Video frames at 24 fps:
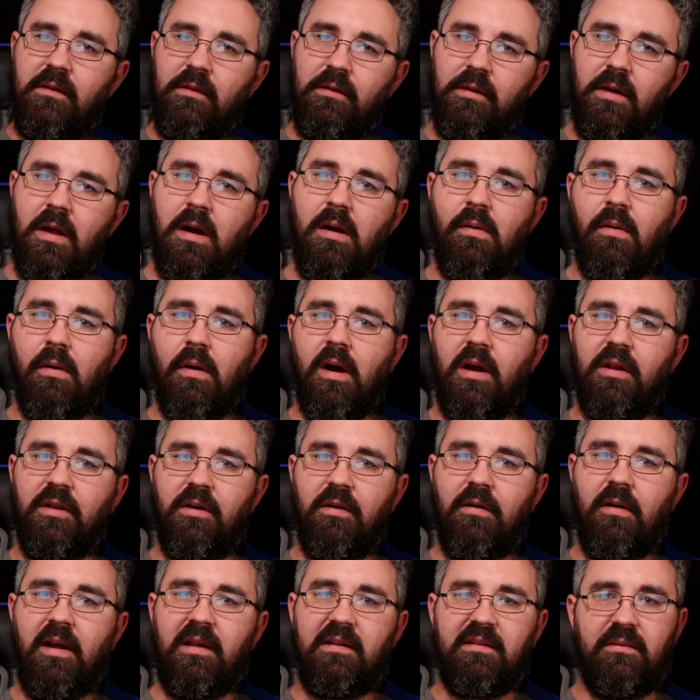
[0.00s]
lower on the
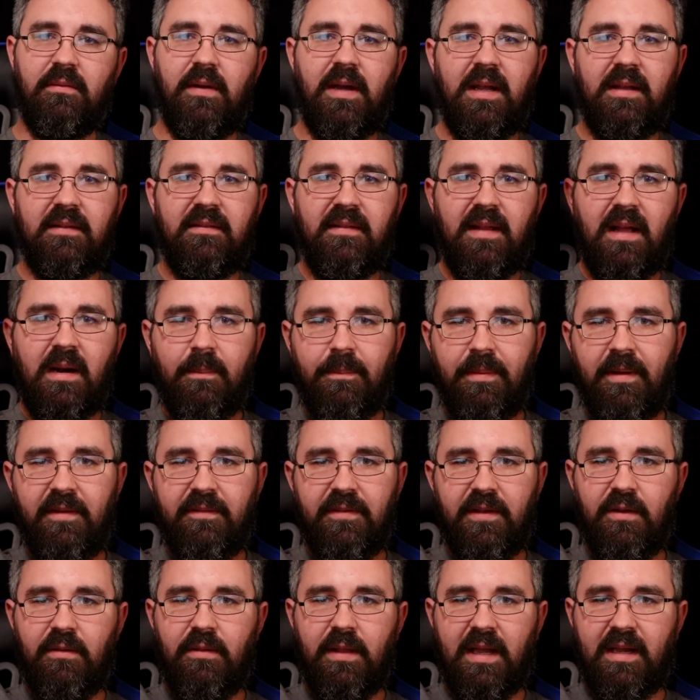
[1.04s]
horizon, right? It's not
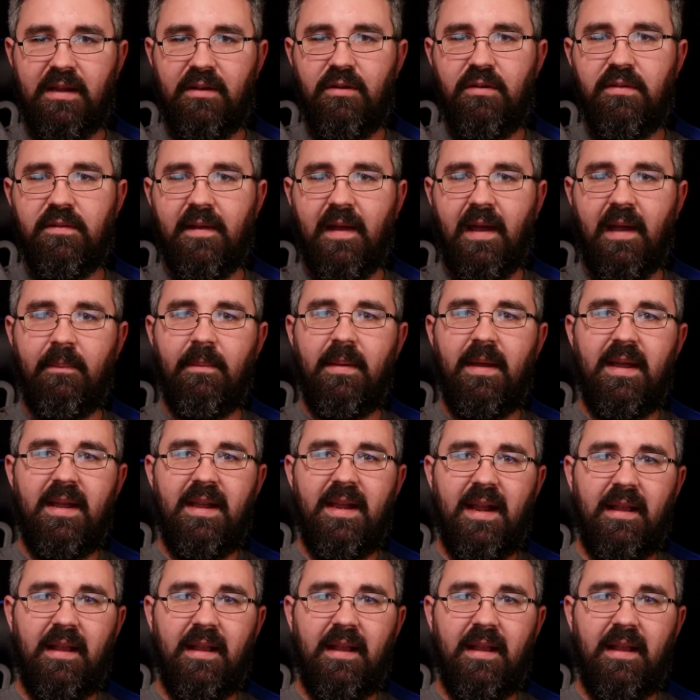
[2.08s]
above you like noontime.